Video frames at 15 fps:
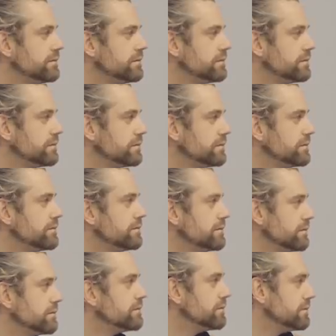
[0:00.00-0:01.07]

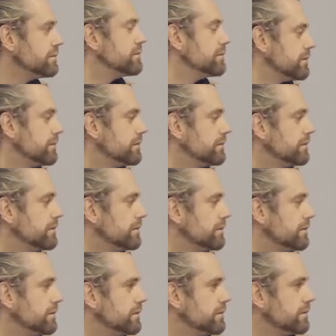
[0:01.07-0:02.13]

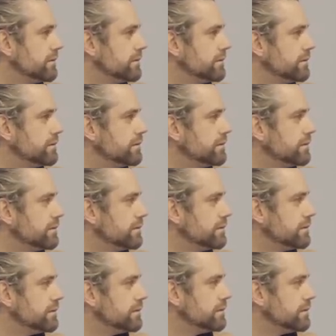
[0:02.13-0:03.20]

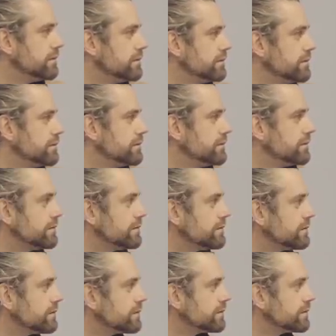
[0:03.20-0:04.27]

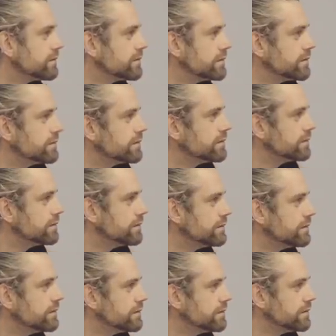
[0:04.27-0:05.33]

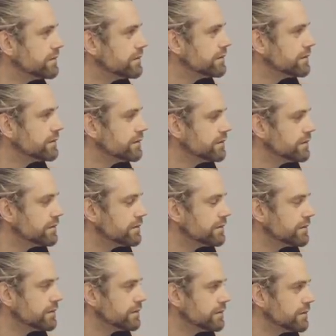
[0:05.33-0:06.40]

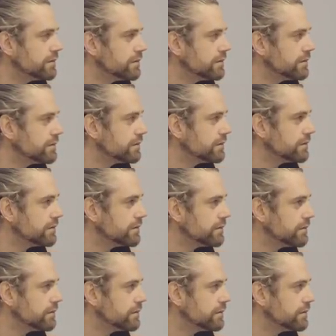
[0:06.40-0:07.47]

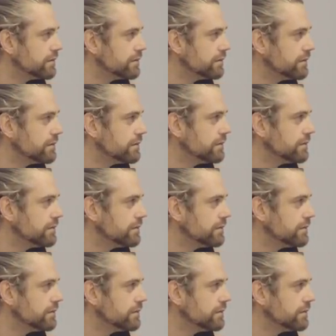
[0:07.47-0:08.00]
(silent)